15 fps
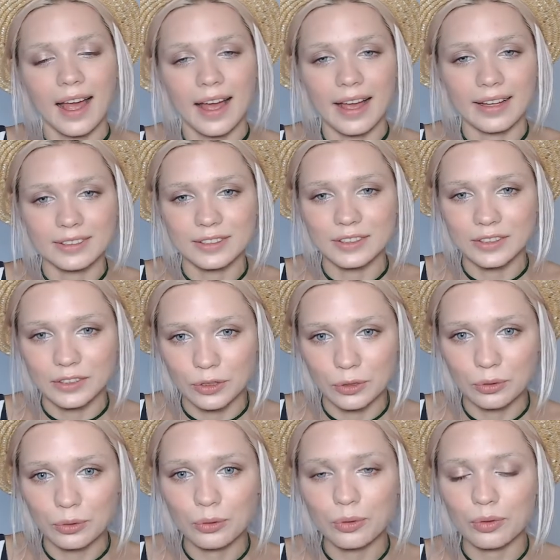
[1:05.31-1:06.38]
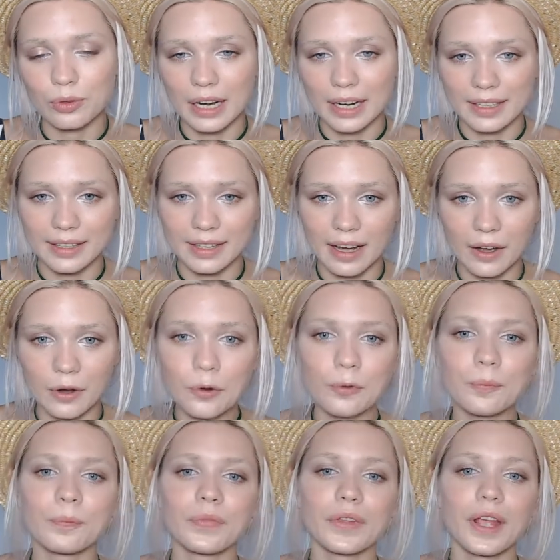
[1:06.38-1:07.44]
And so right
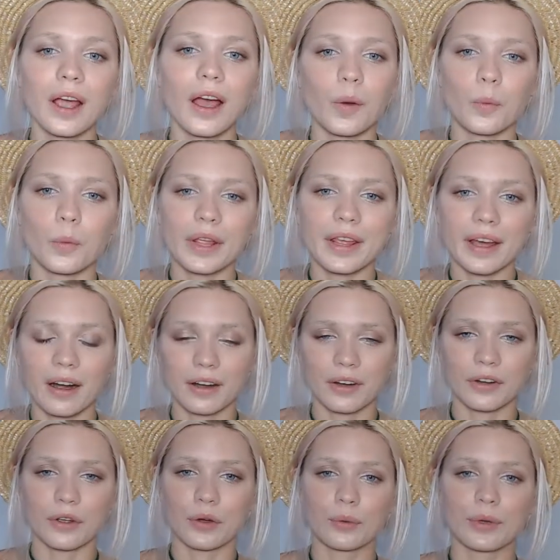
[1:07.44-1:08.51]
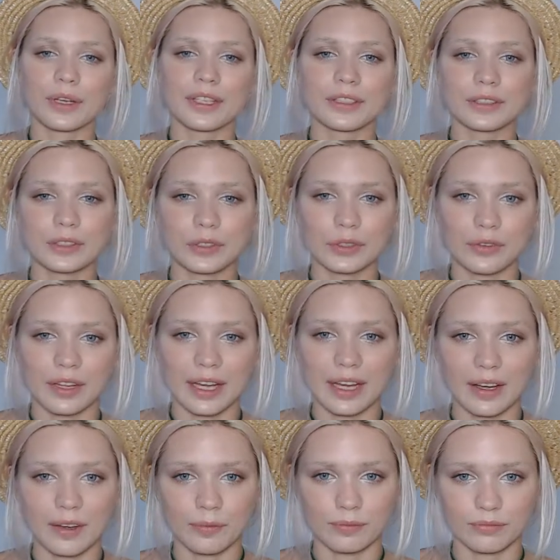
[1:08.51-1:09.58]
now we are going to
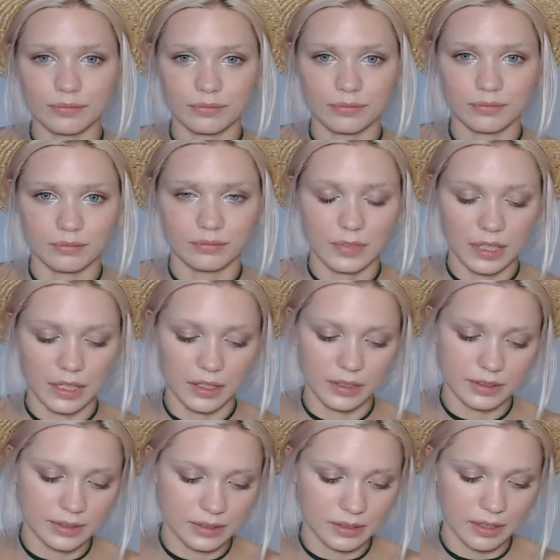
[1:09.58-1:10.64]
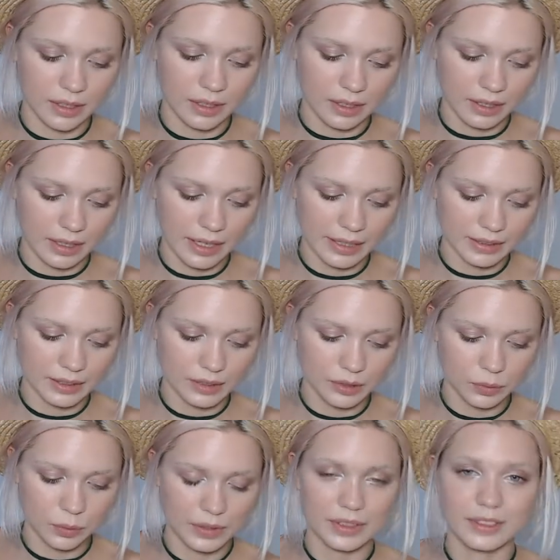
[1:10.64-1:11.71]
the things uh,
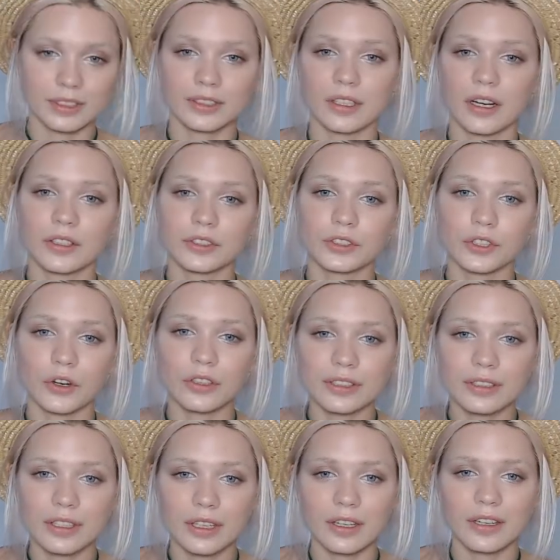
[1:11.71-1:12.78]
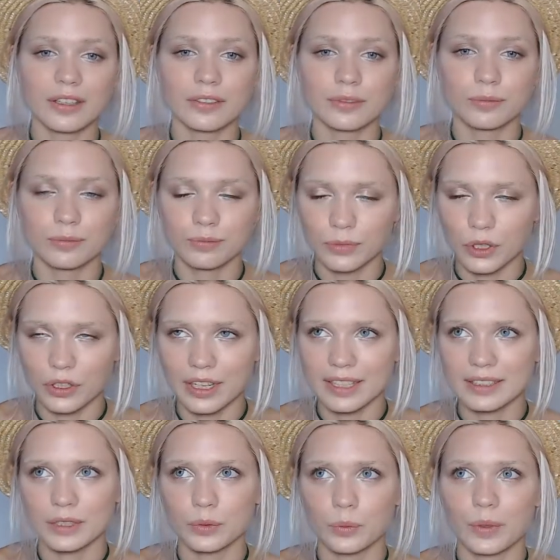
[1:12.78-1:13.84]
connected with ton uh,
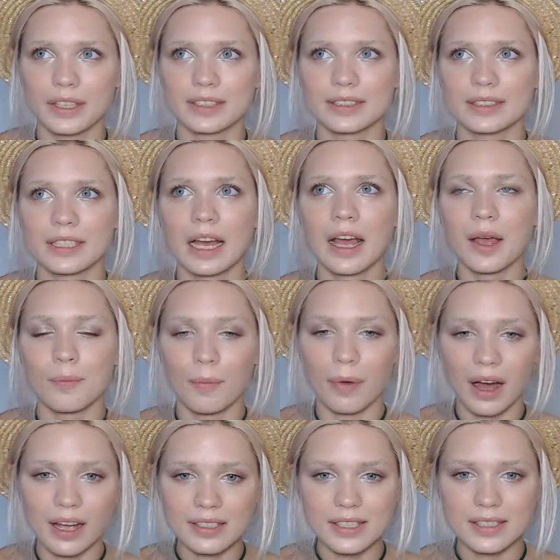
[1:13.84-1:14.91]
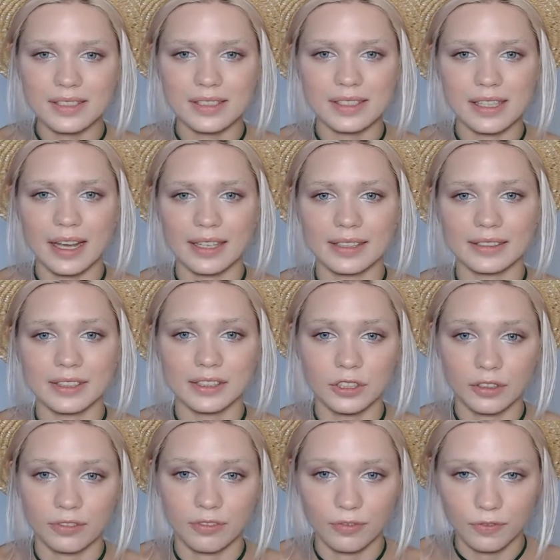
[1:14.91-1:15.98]
connected with masks and
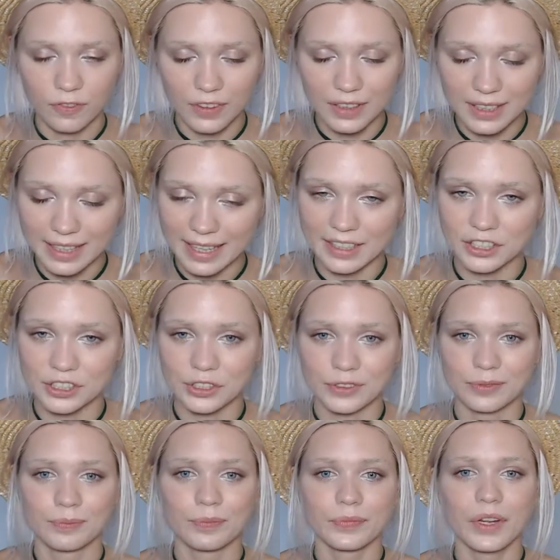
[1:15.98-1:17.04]
exfoliation.